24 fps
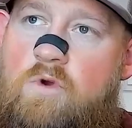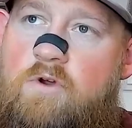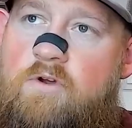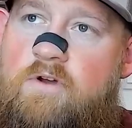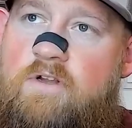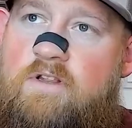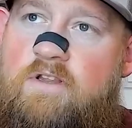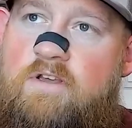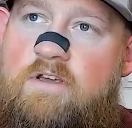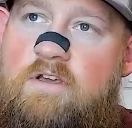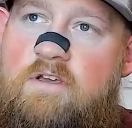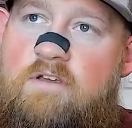"We're
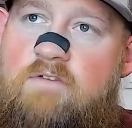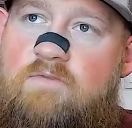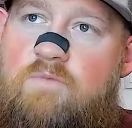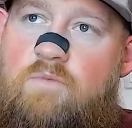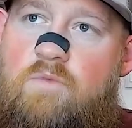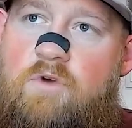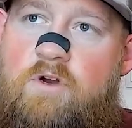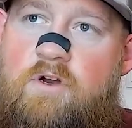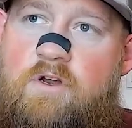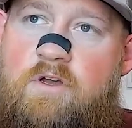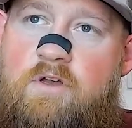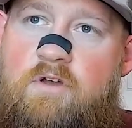going to leave
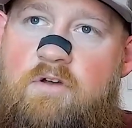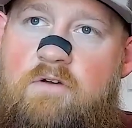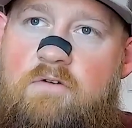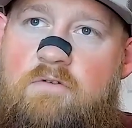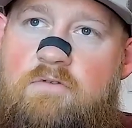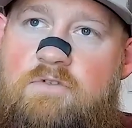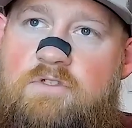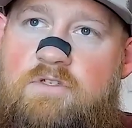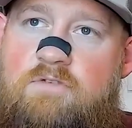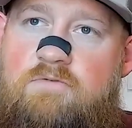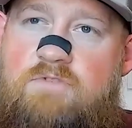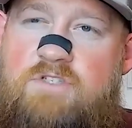and we're going to
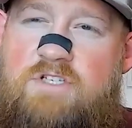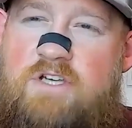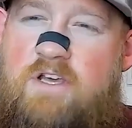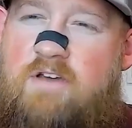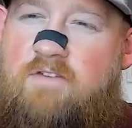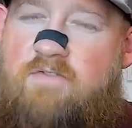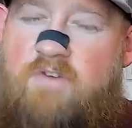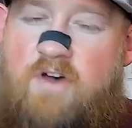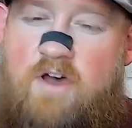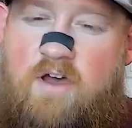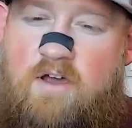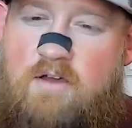go to
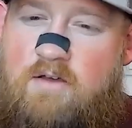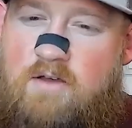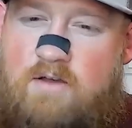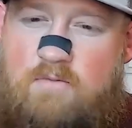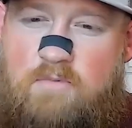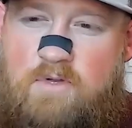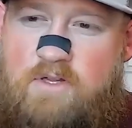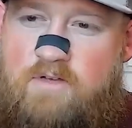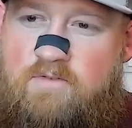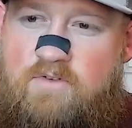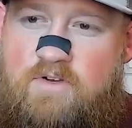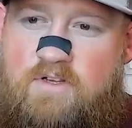GFI. I
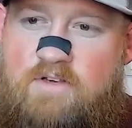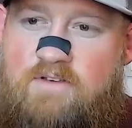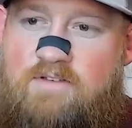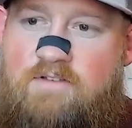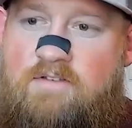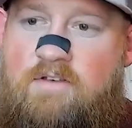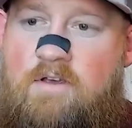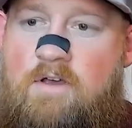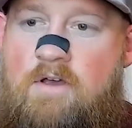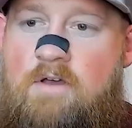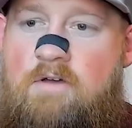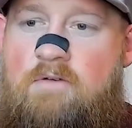believe it
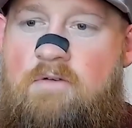is.